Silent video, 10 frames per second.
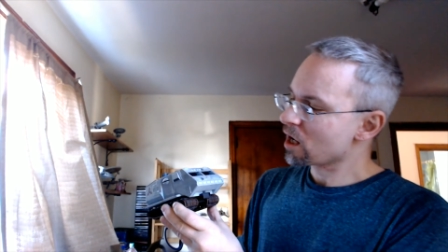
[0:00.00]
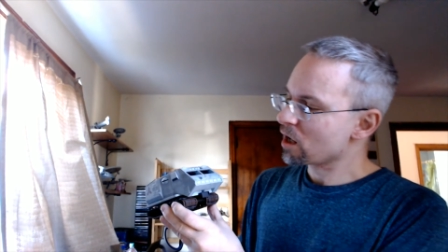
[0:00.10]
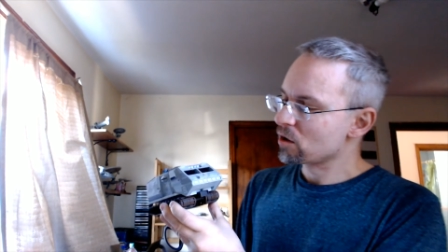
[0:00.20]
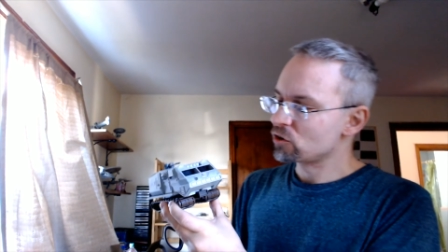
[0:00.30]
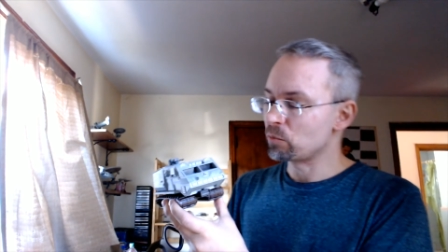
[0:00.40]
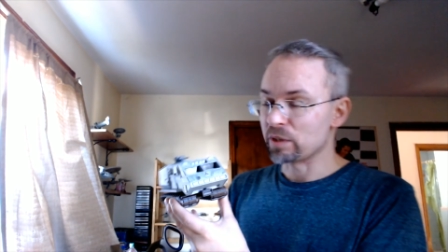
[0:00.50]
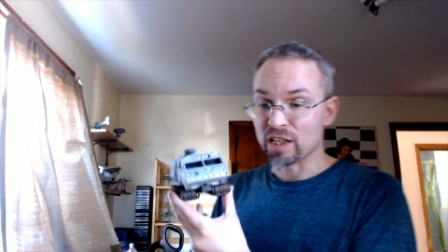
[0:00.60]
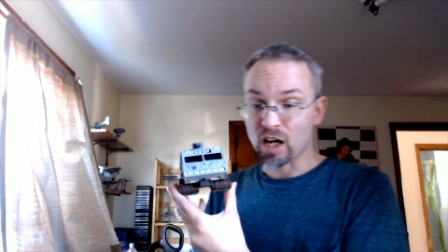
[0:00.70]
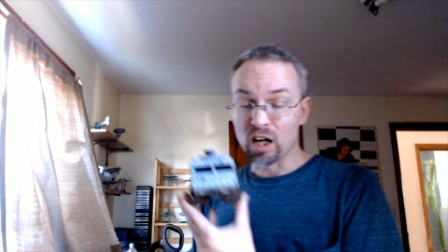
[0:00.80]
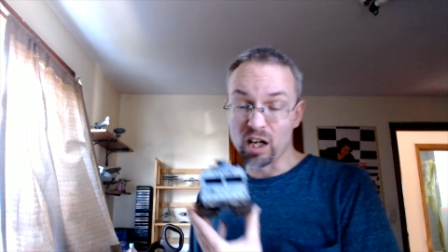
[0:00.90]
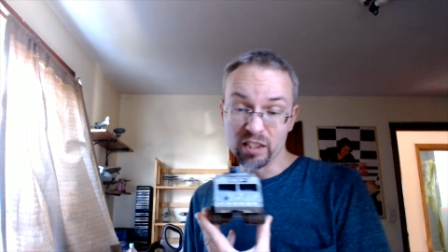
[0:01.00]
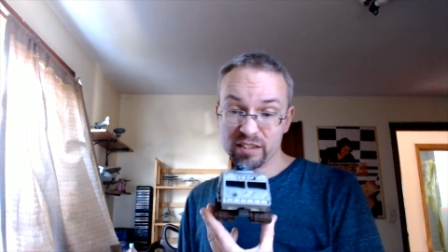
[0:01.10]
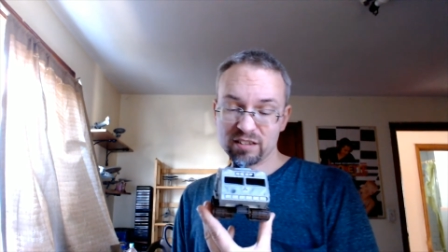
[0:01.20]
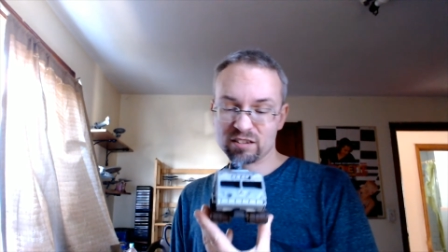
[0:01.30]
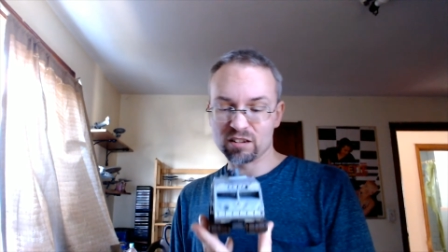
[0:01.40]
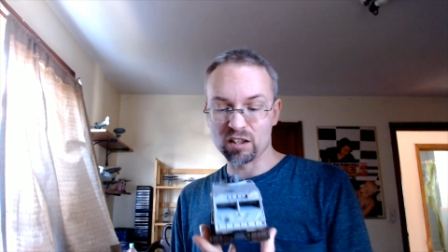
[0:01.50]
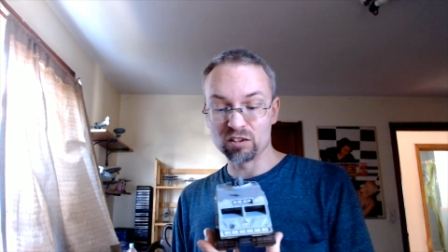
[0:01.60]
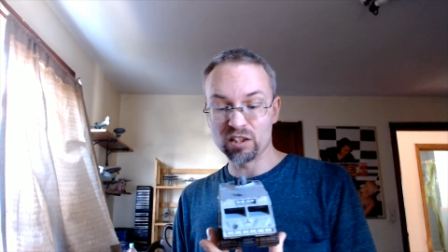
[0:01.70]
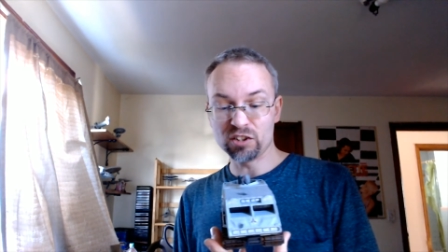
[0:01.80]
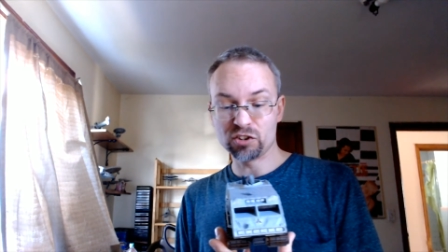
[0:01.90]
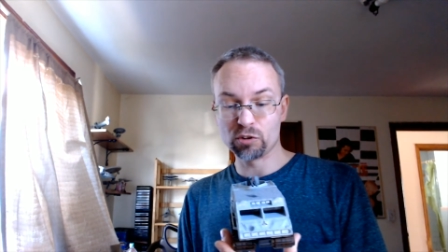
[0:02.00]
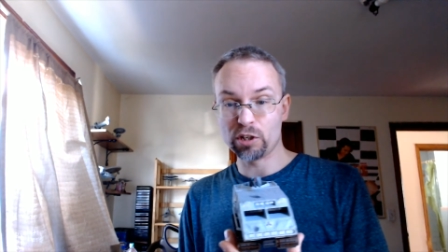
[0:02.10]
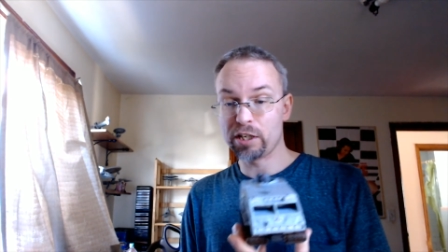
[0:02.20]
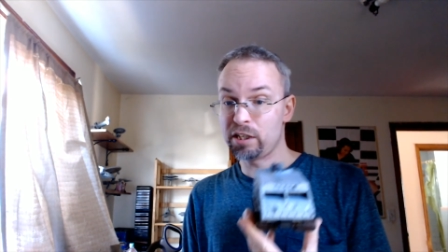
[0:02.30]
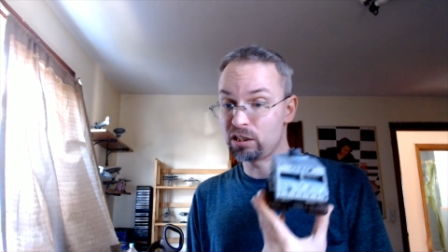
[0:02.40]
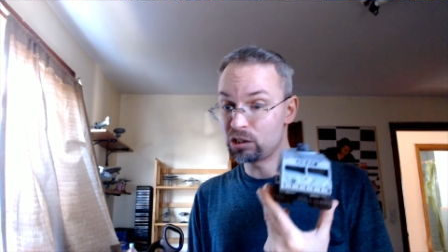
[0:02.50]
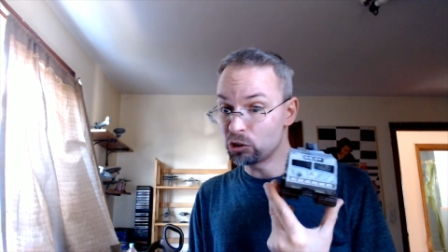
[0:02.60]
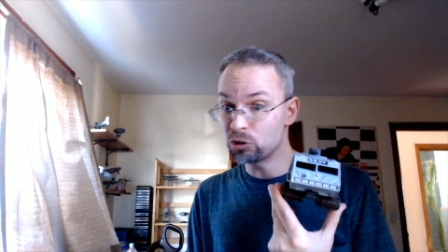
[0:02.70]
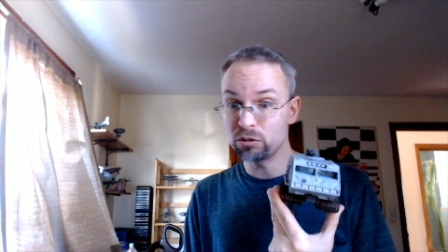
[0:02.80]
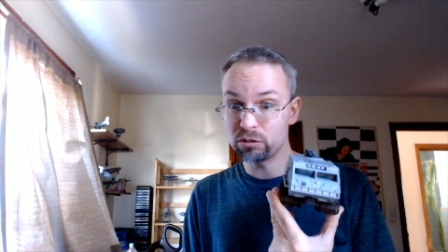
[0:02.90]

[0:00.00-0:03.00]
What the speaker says: To be honest, unless you're a huge